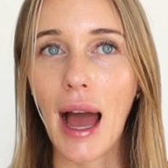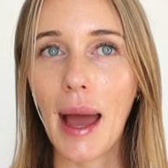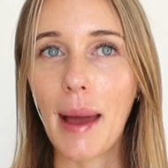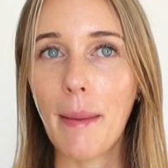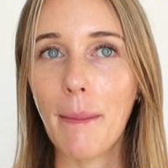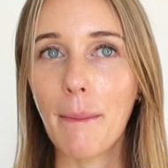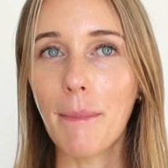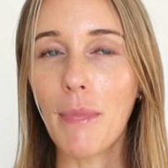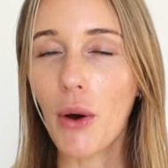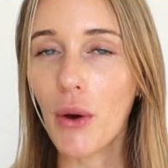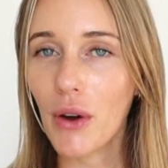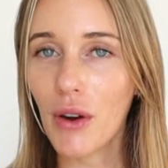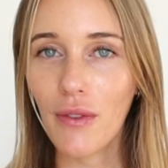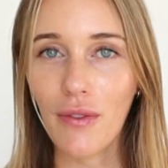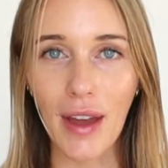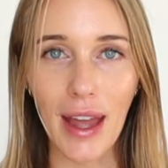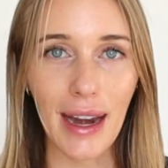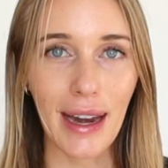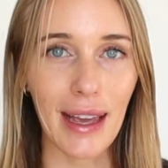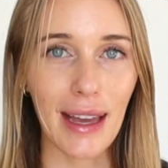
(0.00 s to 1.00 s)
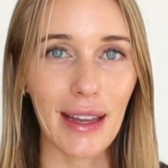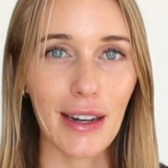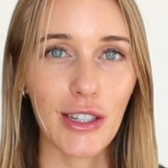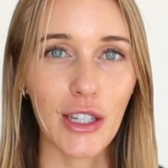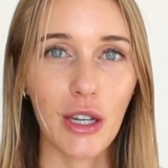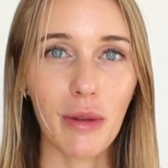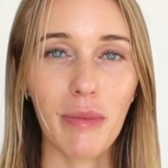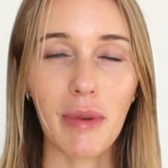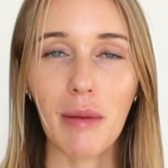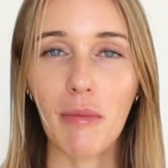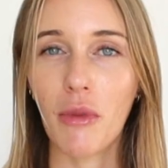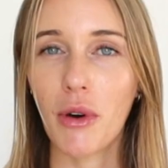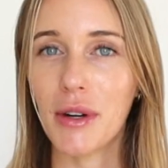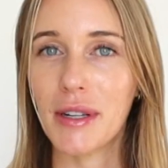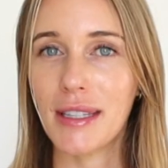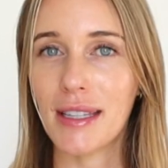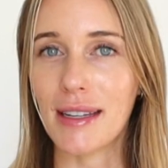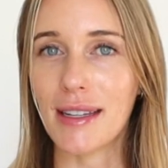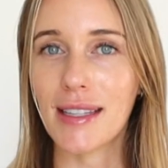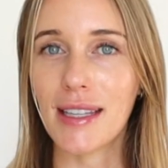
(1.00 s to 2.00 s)
I'm motivated to be more
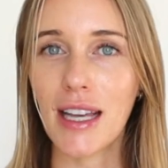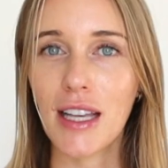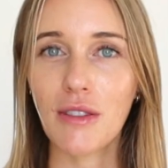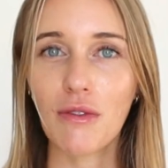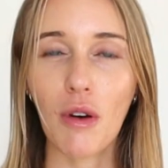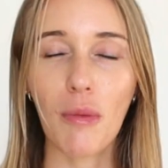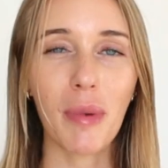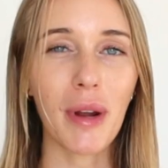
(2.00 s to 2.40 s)
successful,